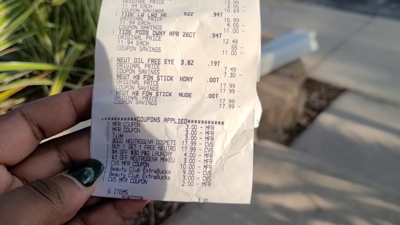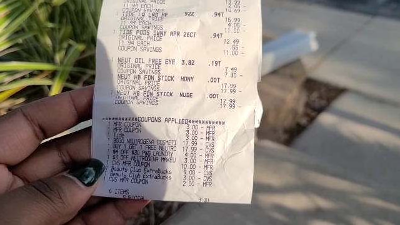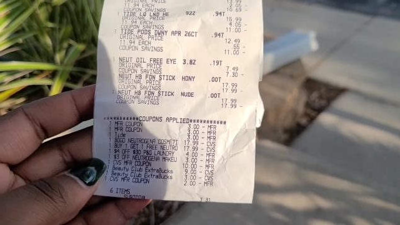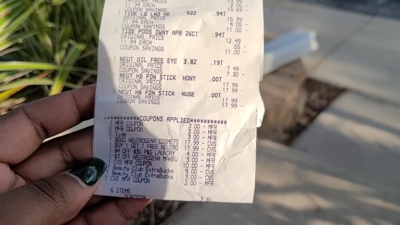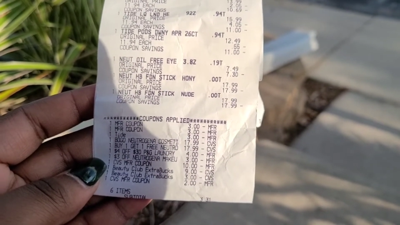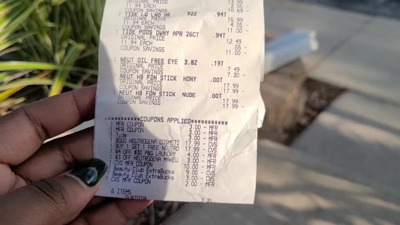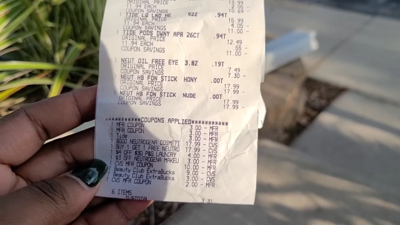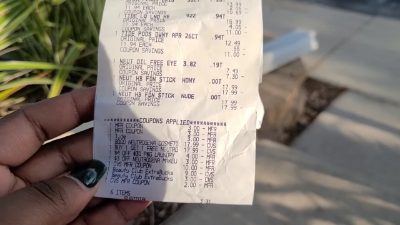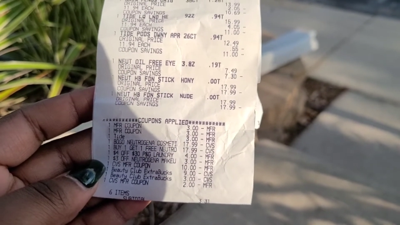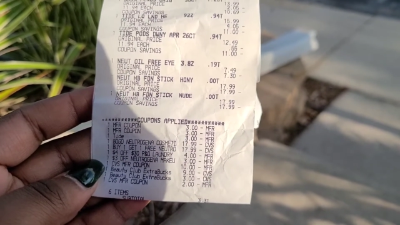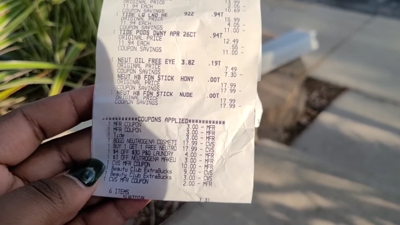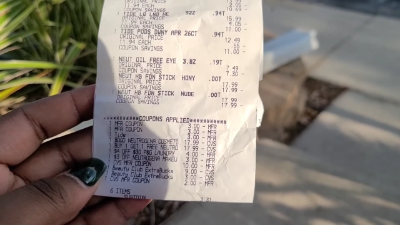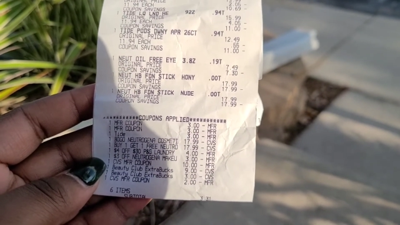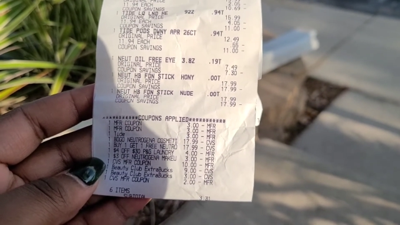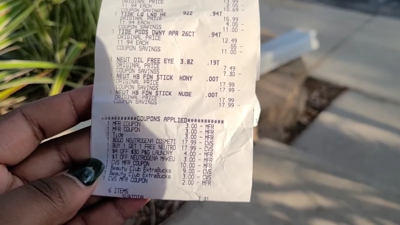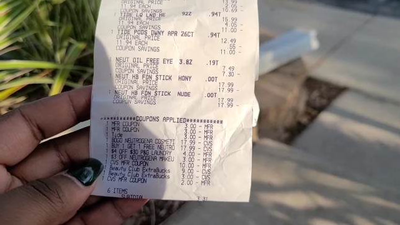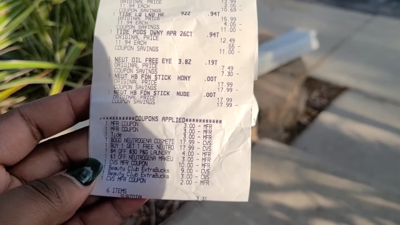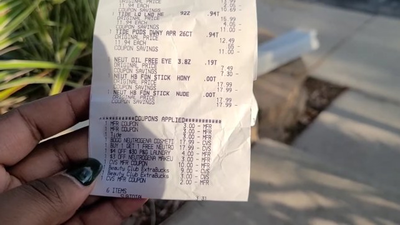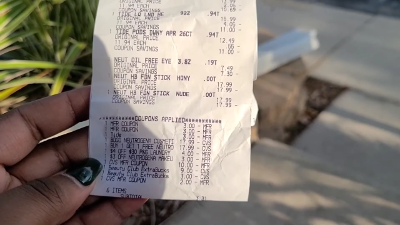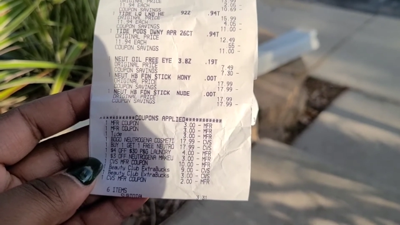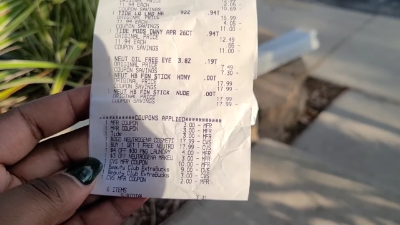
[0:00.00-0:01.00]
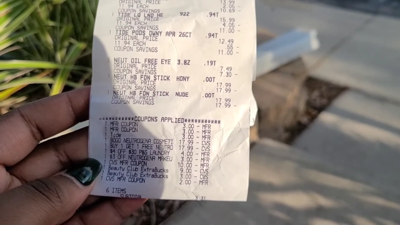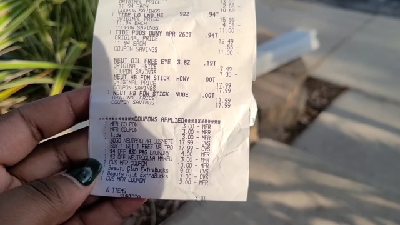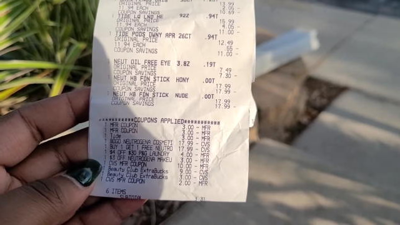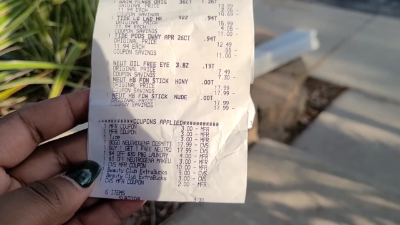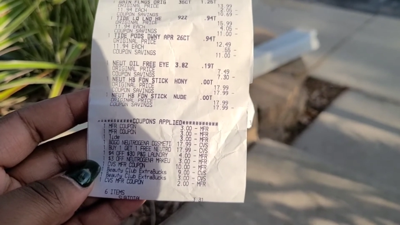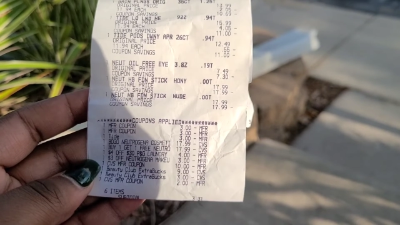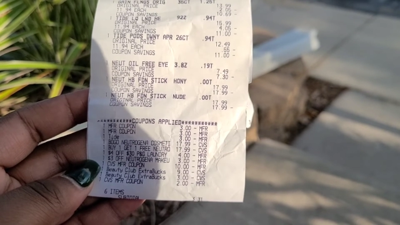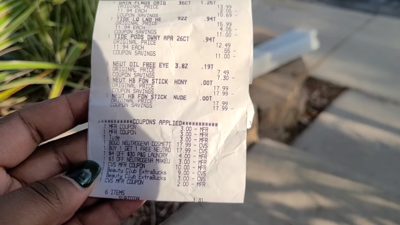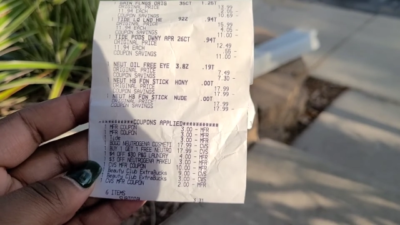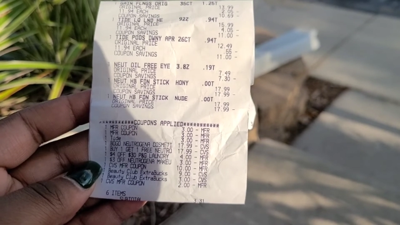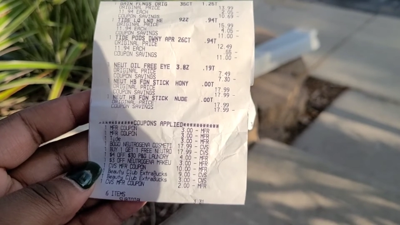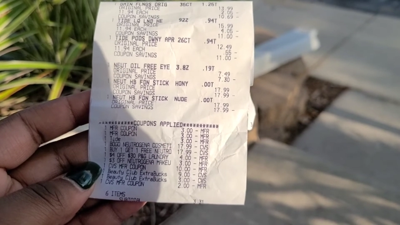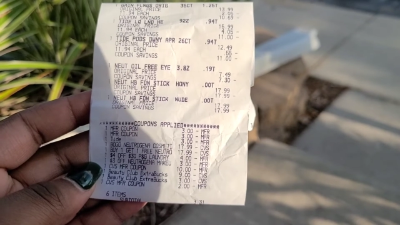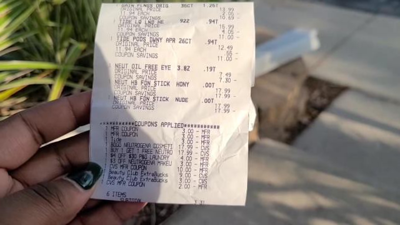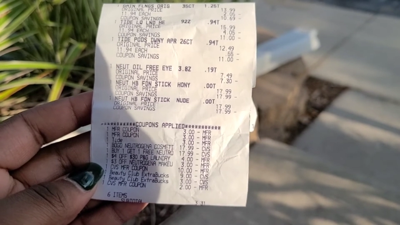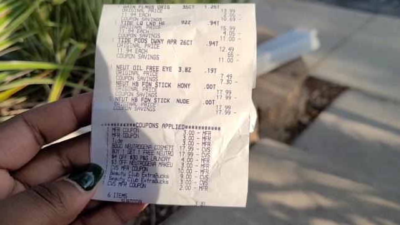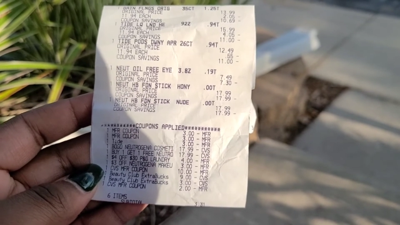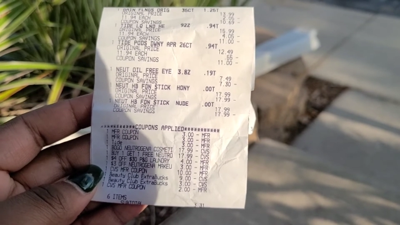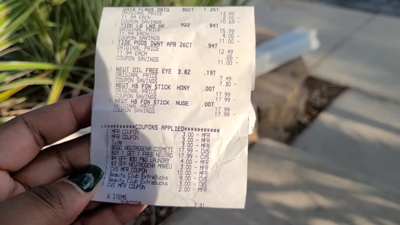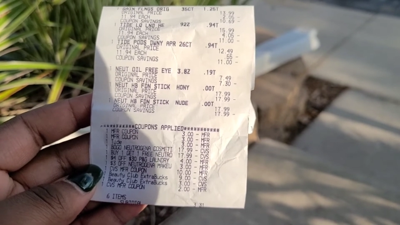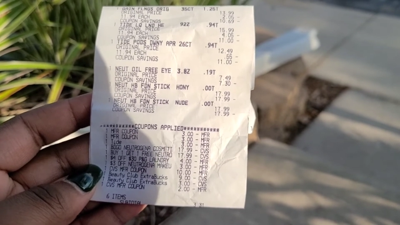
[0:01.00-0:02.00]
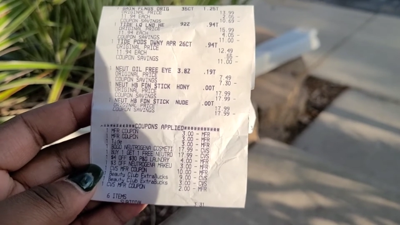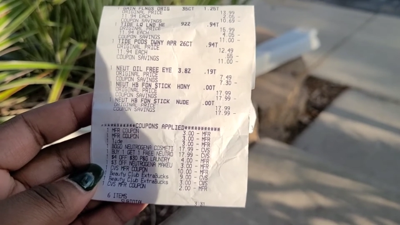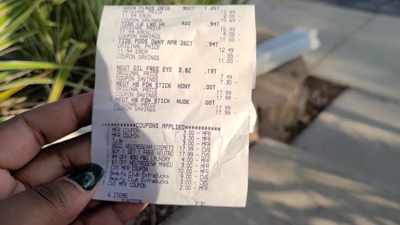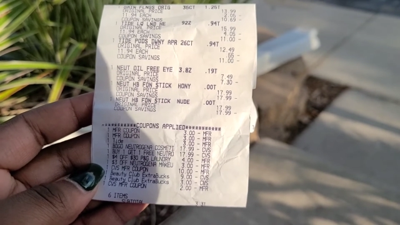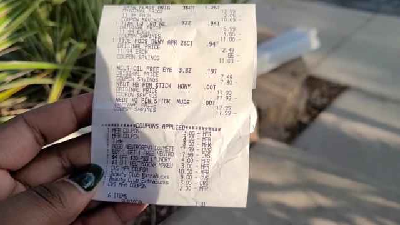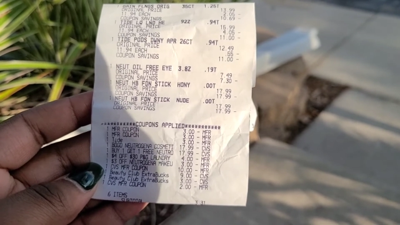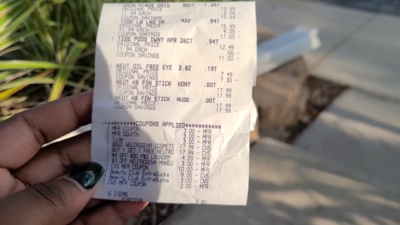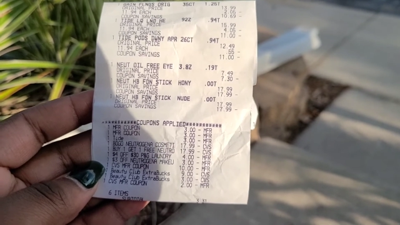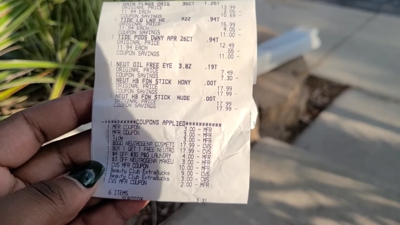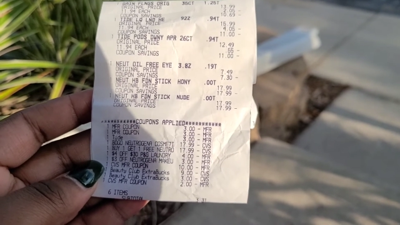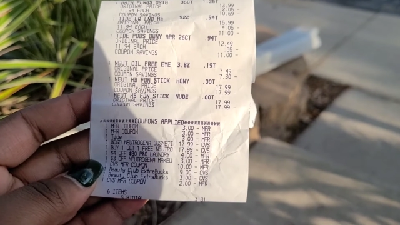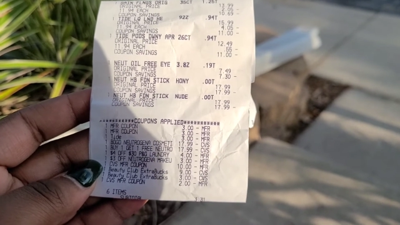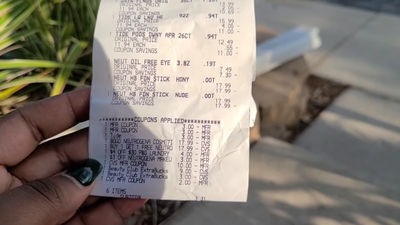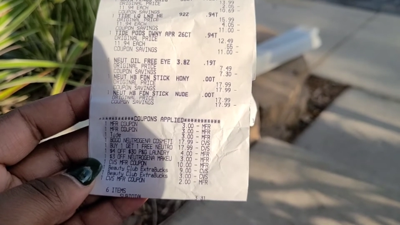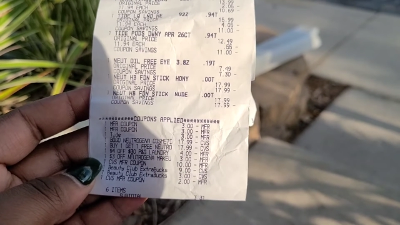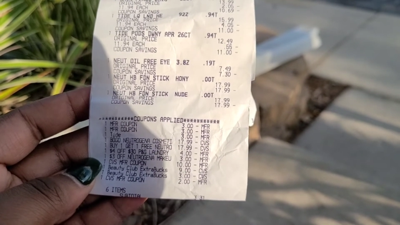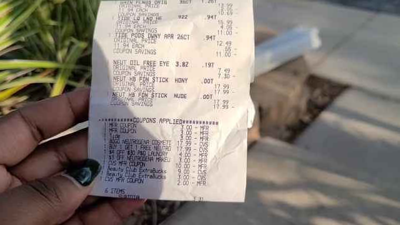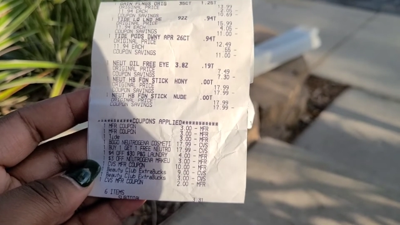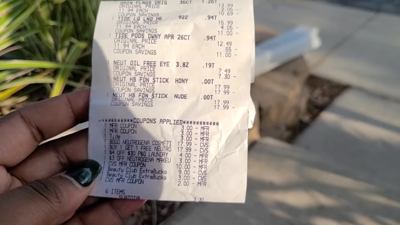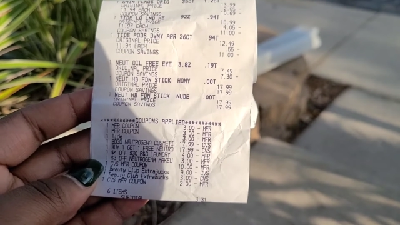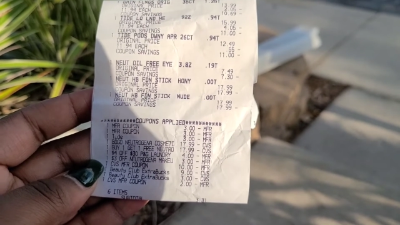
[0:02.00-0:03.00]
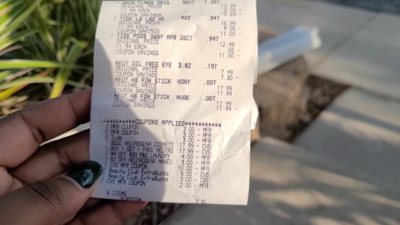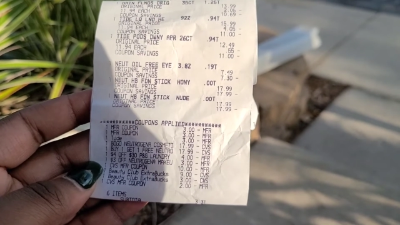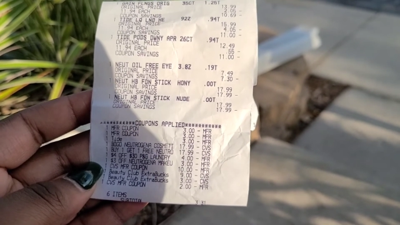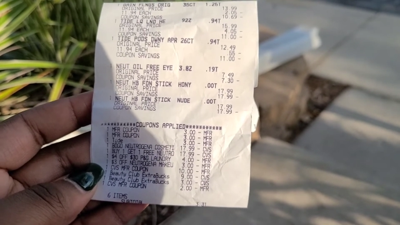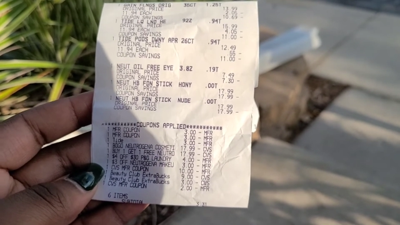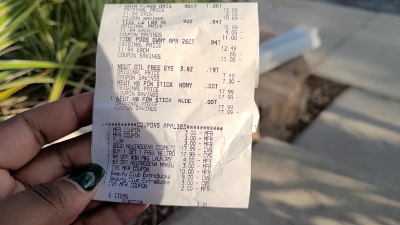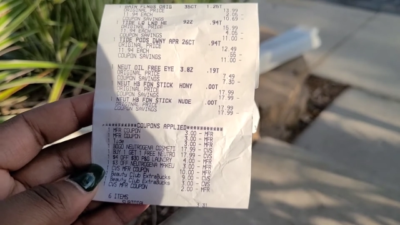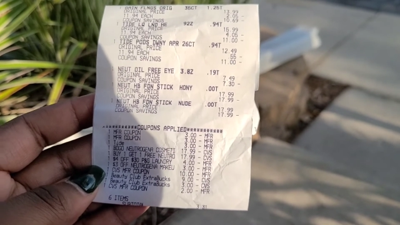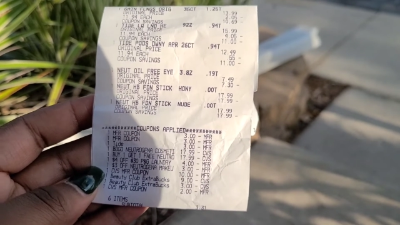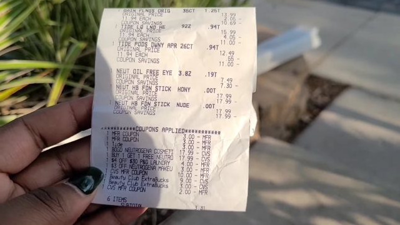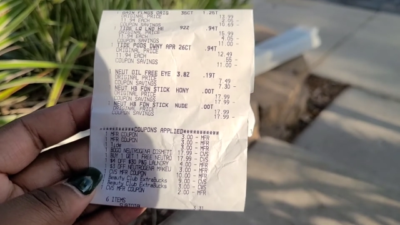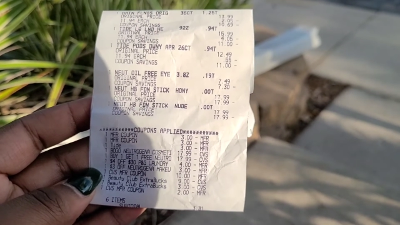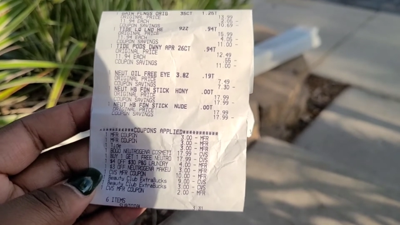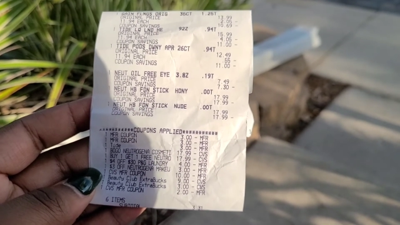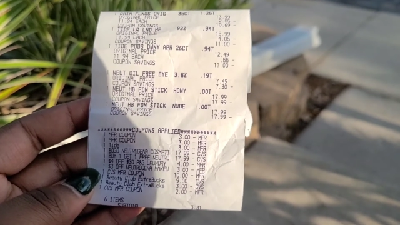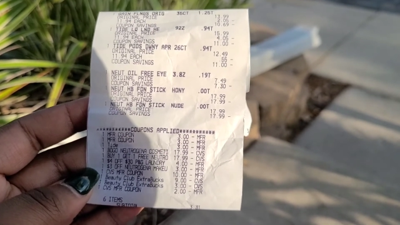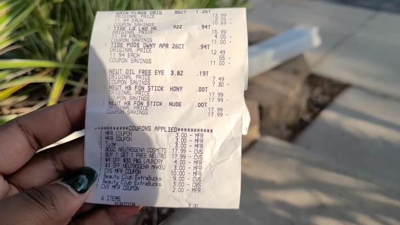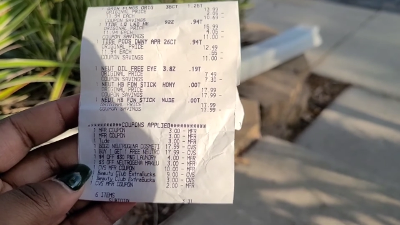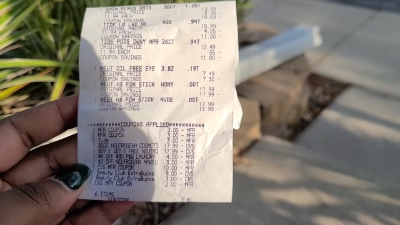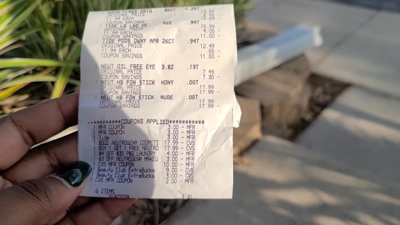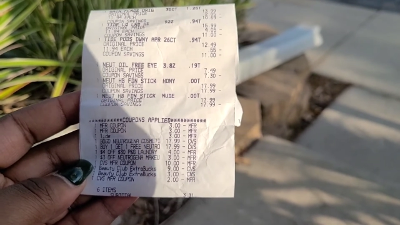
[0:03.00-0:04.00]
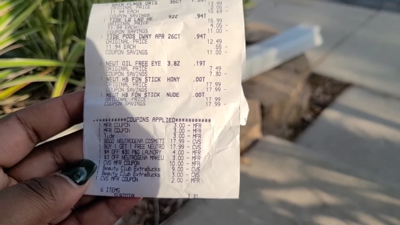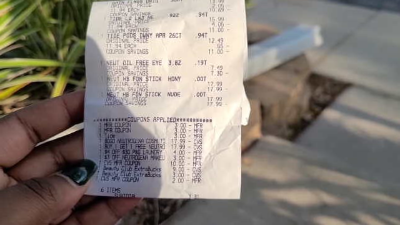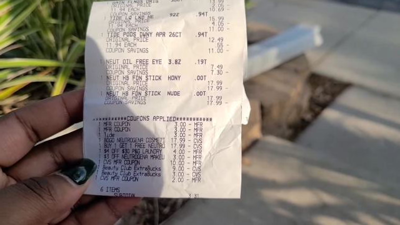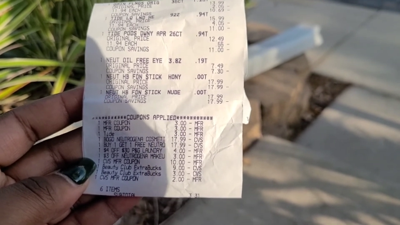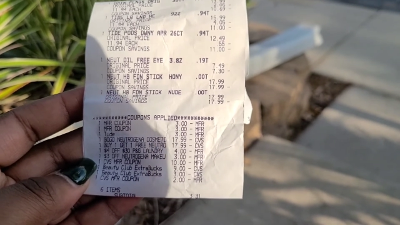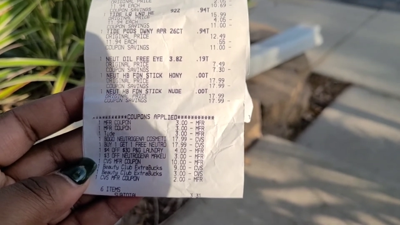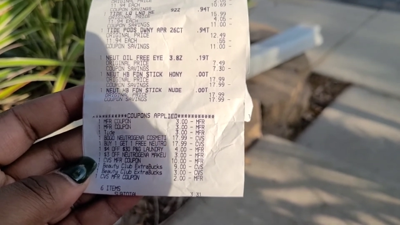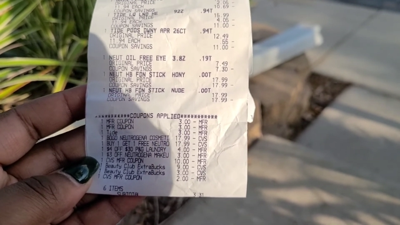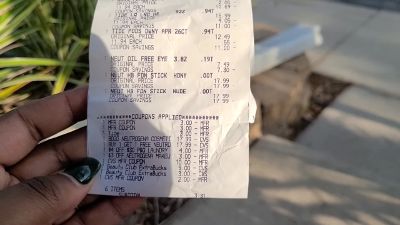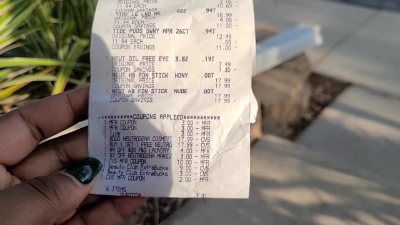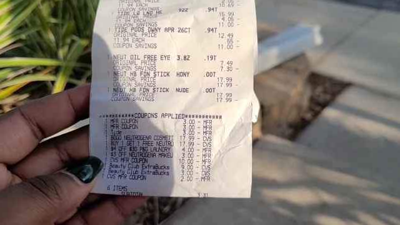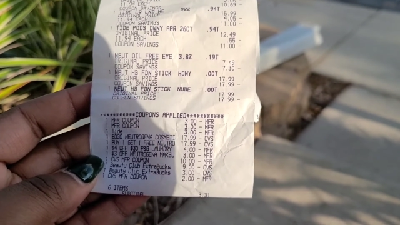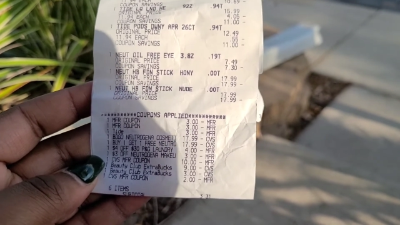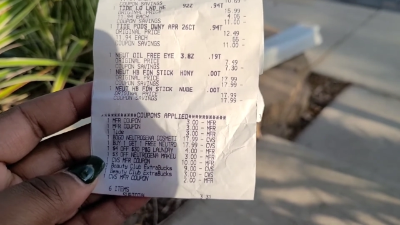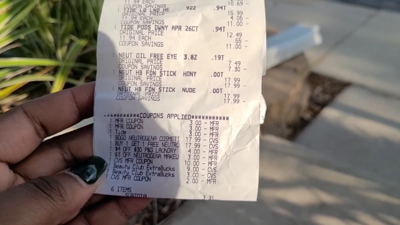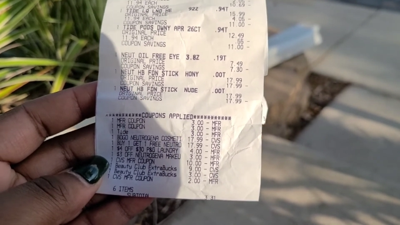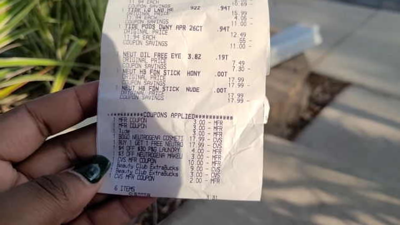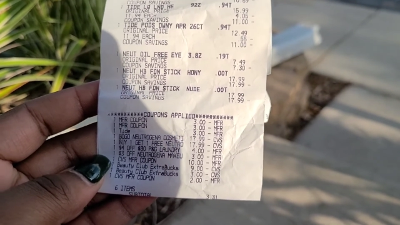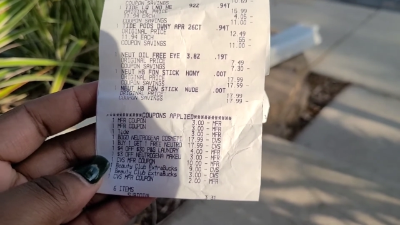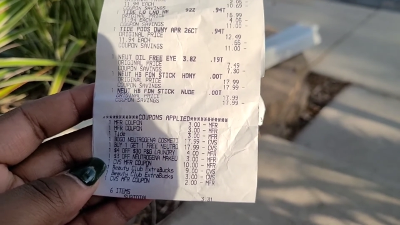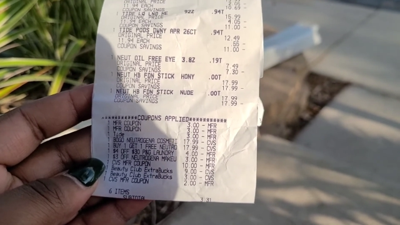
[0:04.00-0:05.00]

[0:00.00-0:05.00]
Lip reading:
No face is visible, so there are no lips to read.